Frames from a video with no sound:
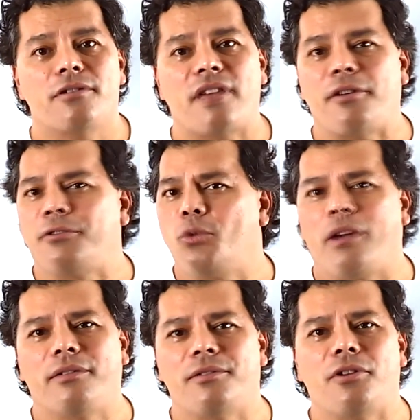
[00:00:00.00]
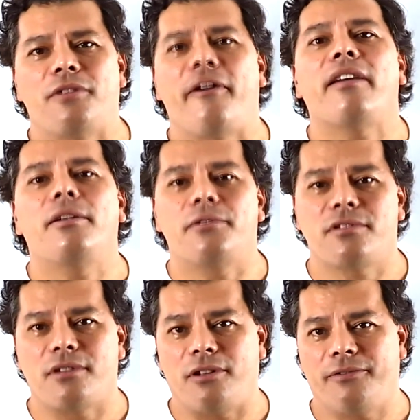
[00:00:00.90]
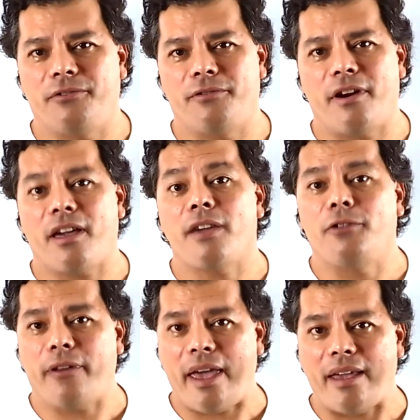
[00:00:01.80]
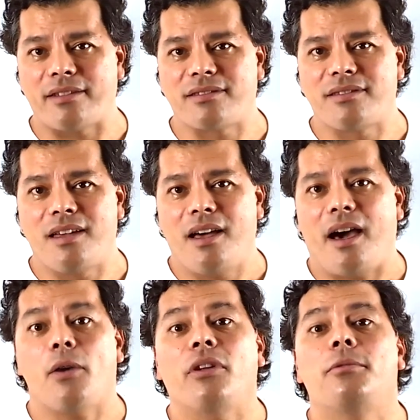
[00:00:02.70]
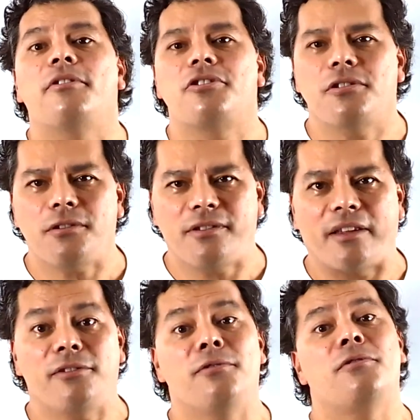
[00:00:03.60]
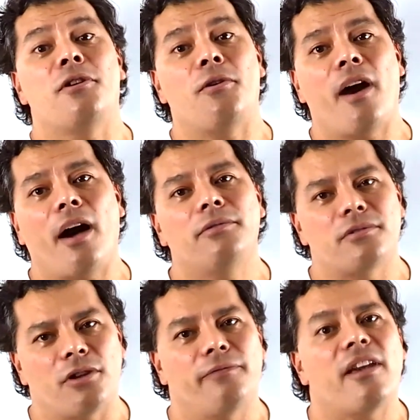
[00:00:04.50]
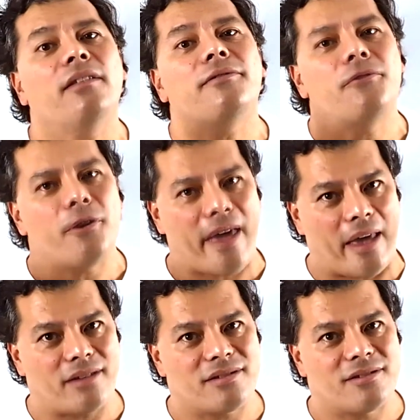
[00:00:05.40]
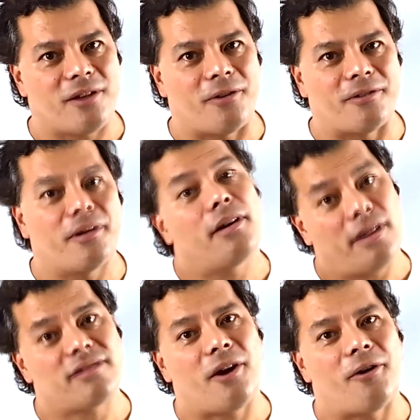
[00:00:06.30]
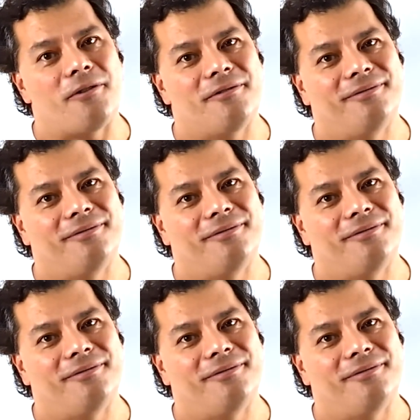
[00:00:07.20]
I don't want to know the final result for variable x. I want to be sure that you know how to solve it for x. So let's go.